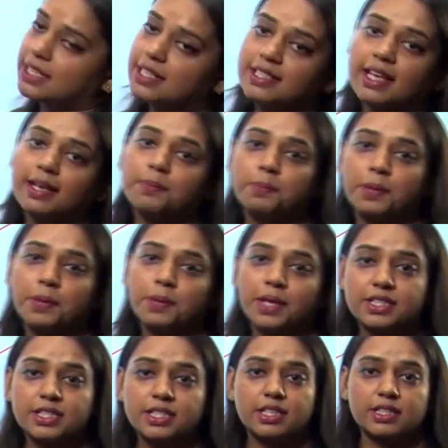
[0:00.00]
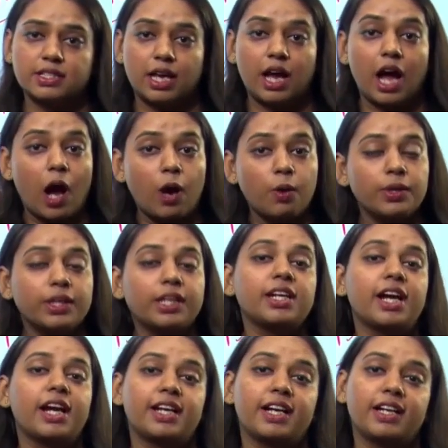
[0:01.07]
acids and bases. How we
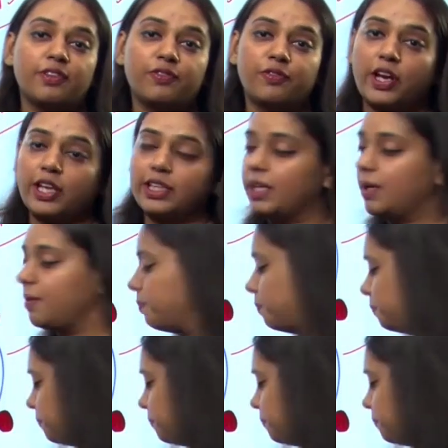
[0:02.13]
can identify them?